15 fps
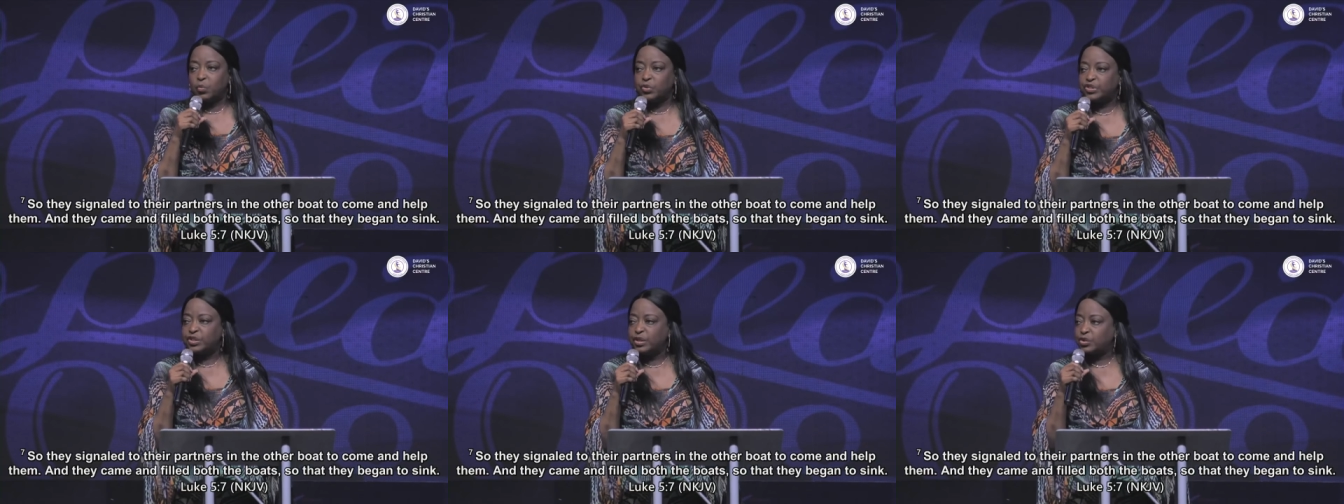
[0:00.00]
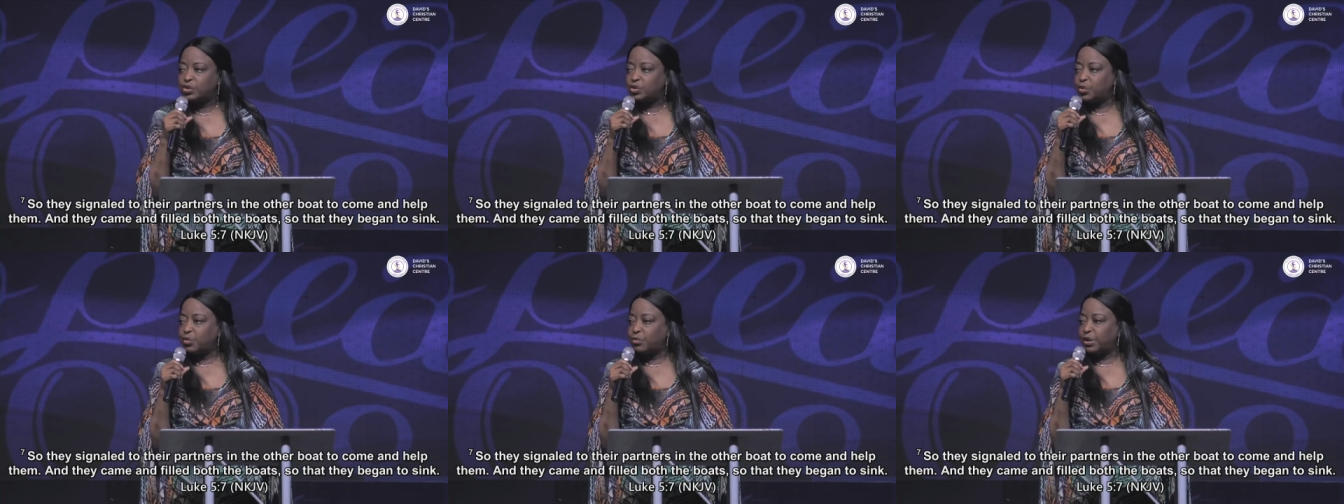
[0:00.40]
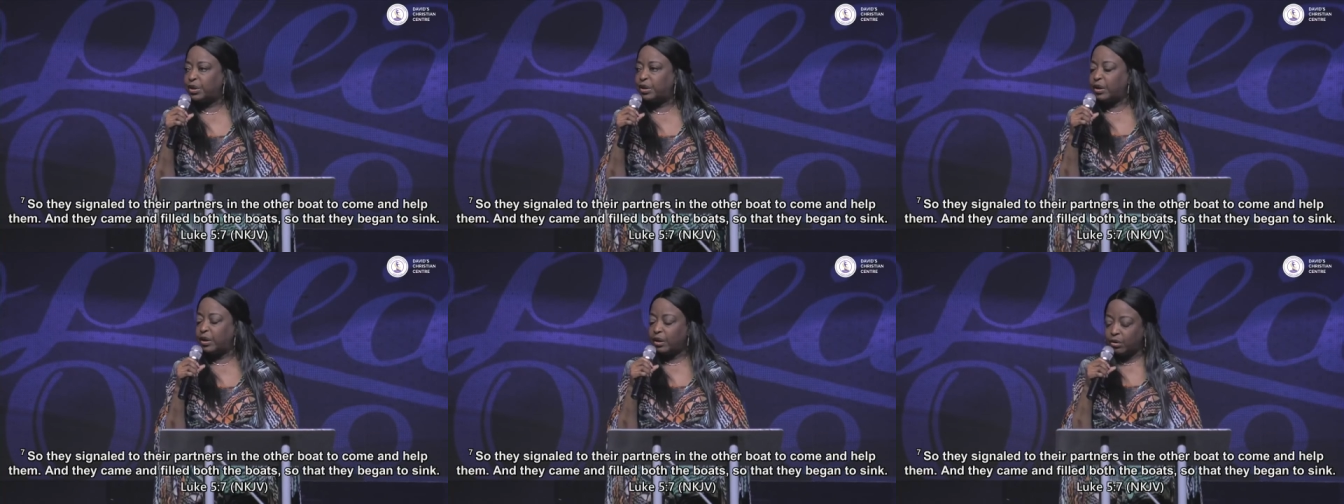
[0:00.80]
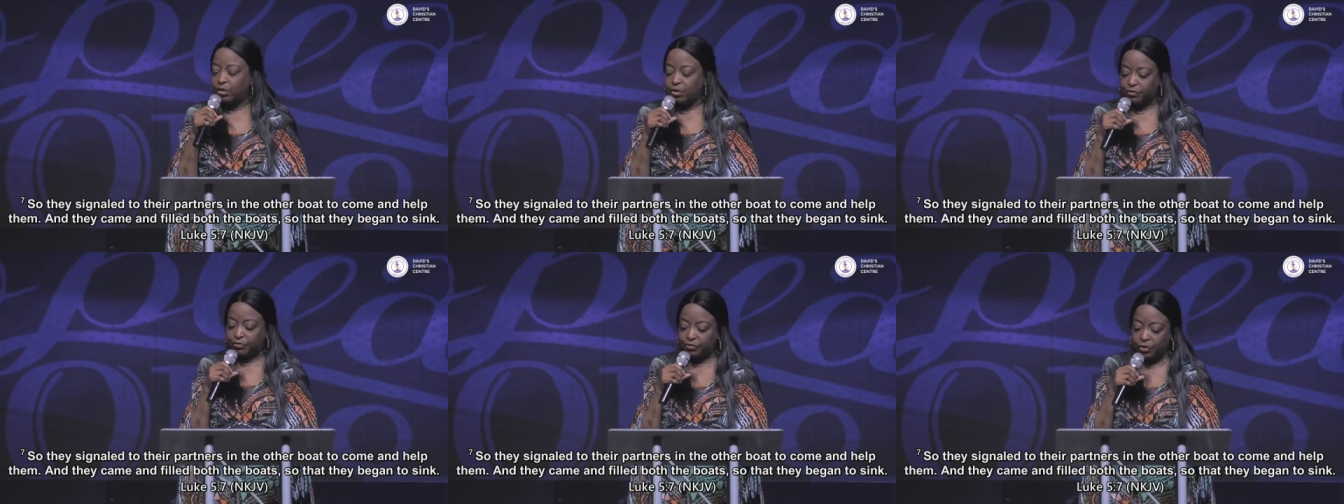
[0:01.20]
We see a story here
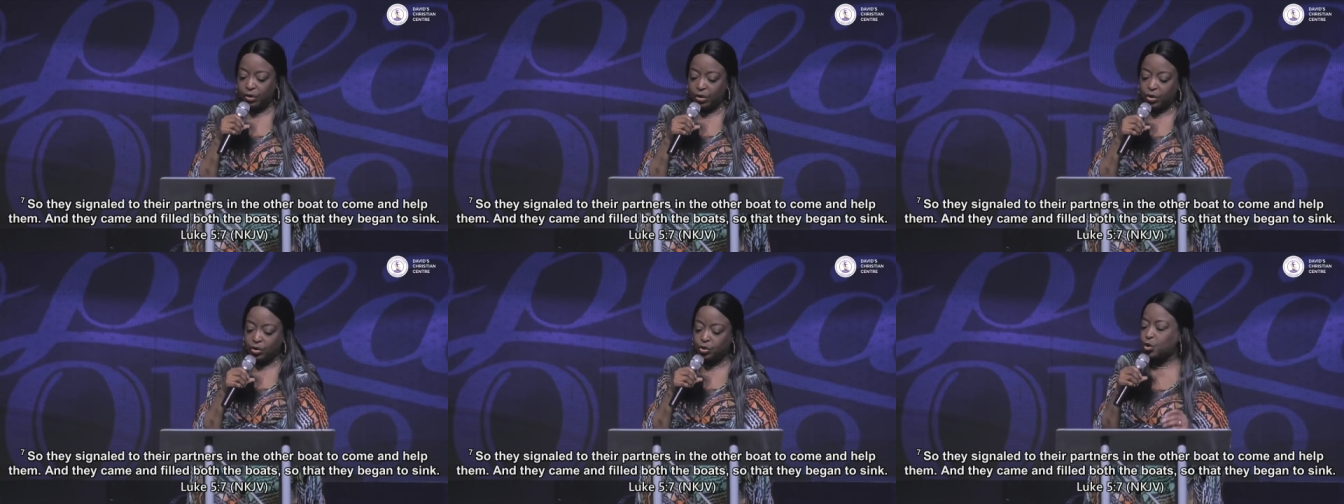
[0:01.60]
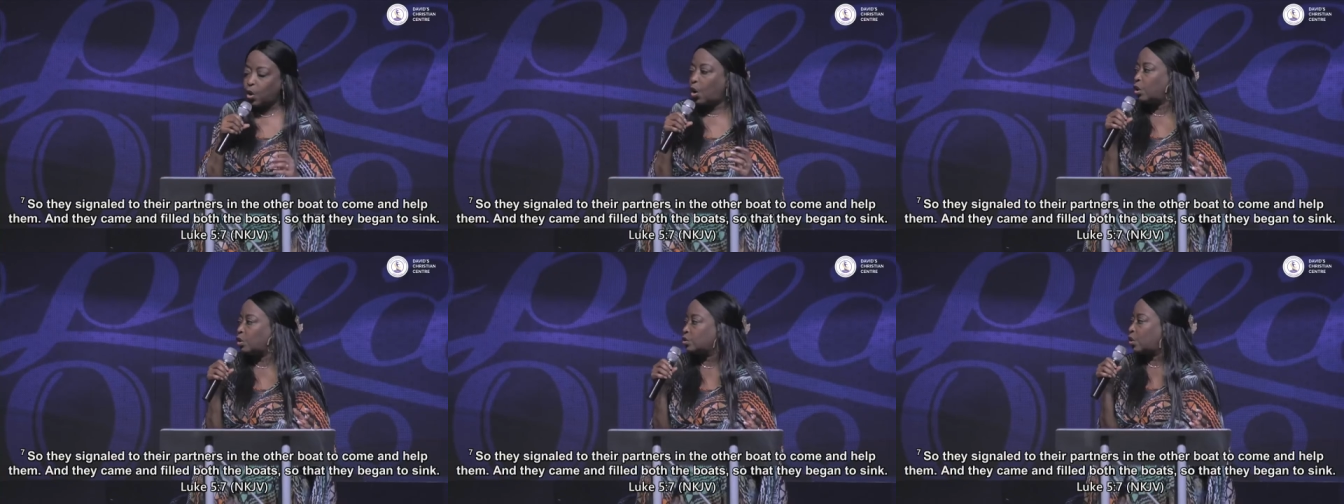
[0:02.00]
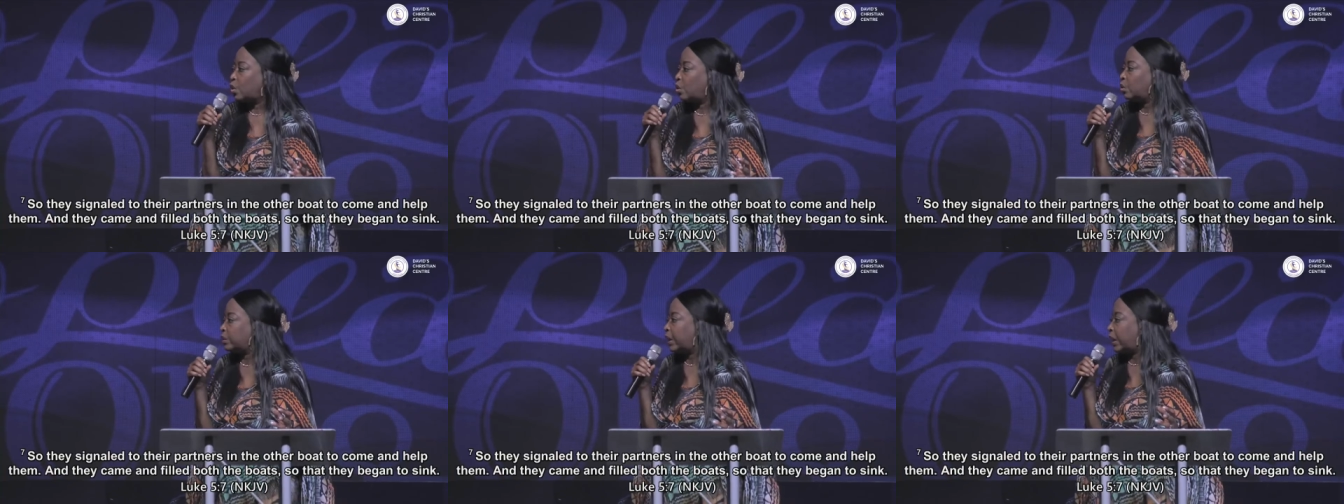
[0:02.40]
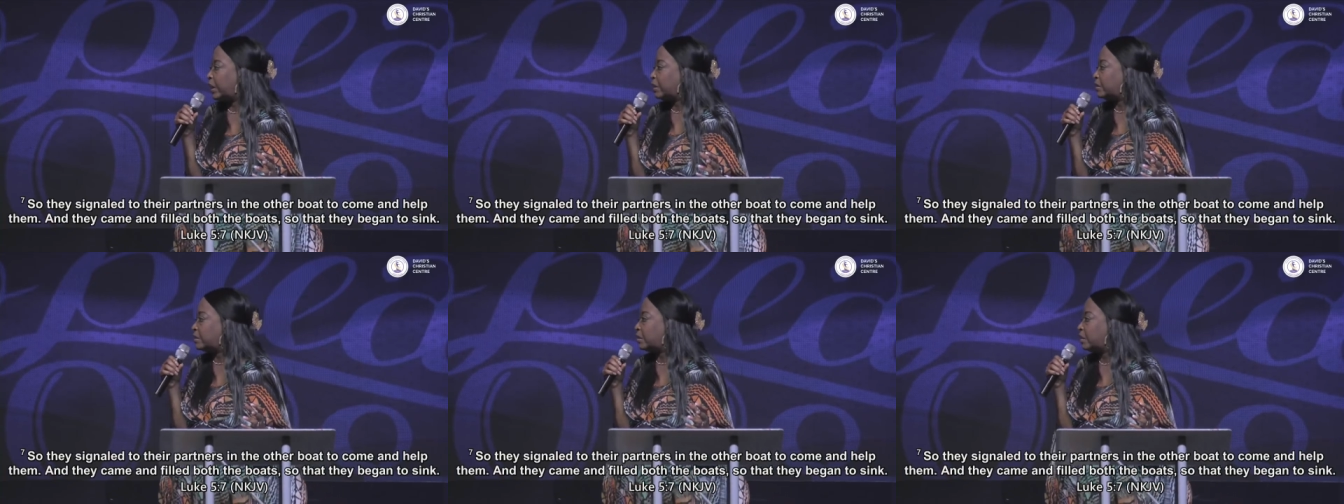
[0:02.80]
of toiled all
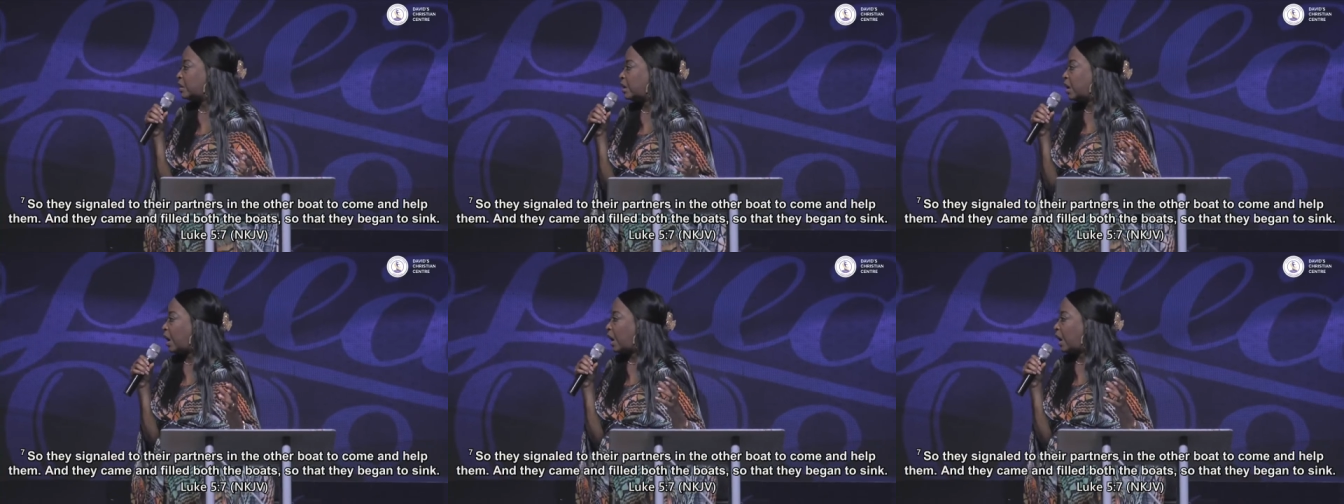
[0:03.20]
night